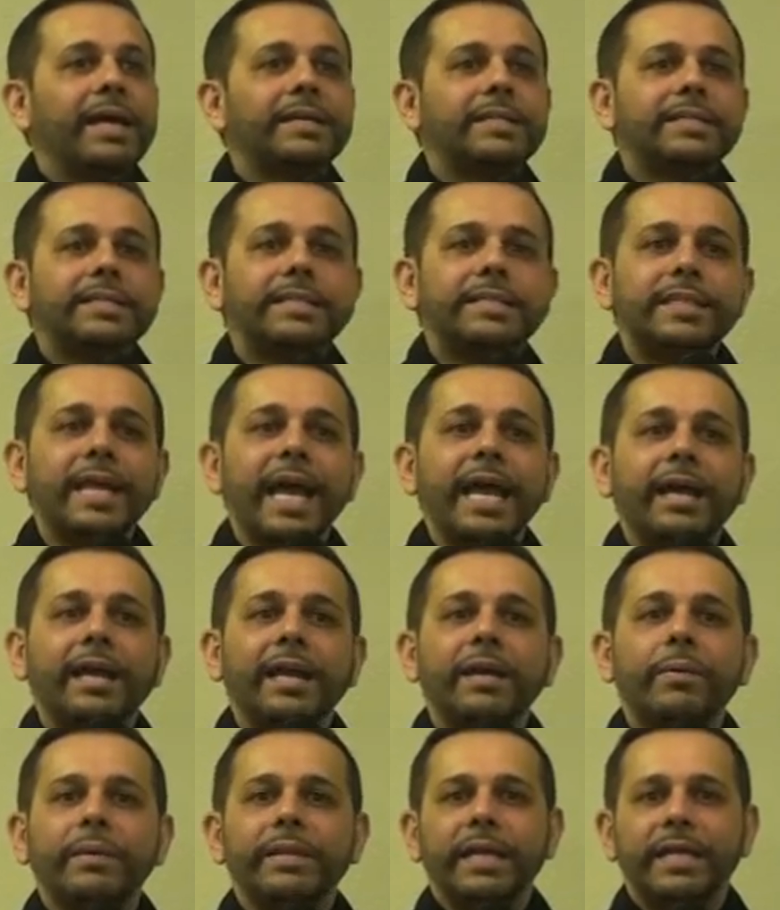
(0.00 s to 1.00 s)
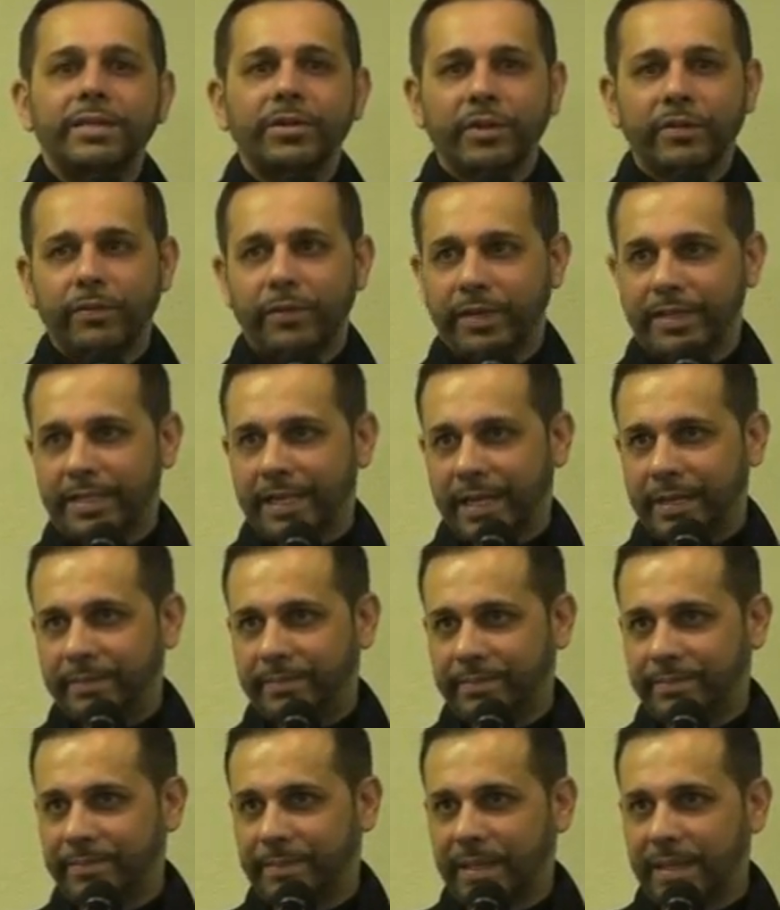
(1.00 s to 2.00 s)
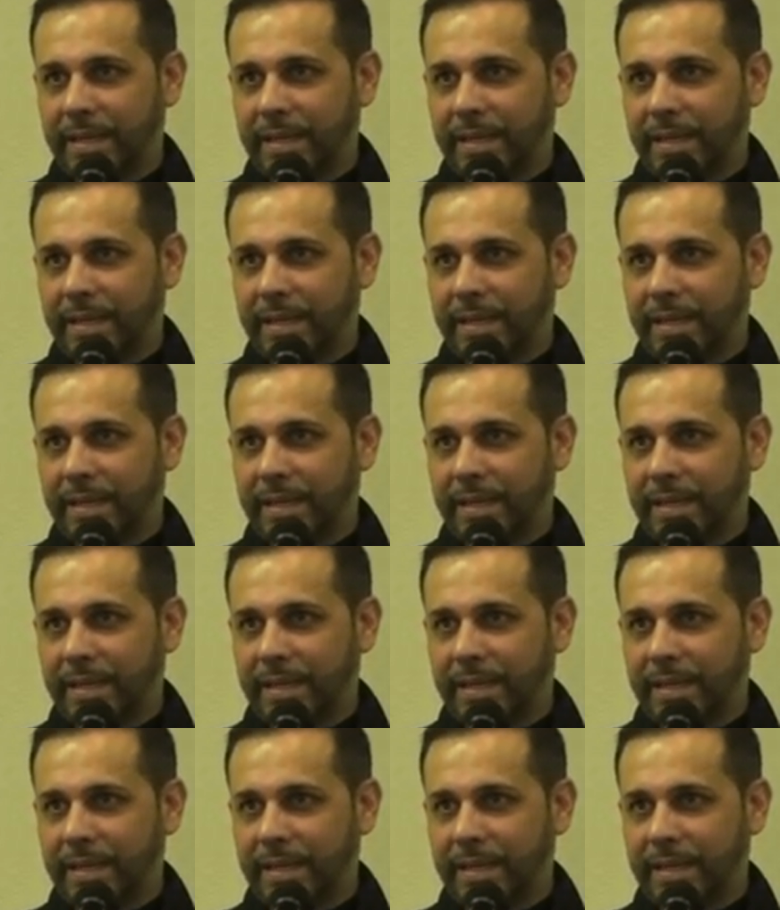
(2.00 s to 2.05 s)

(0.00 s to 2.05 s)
Exactly what they're doing for Islam.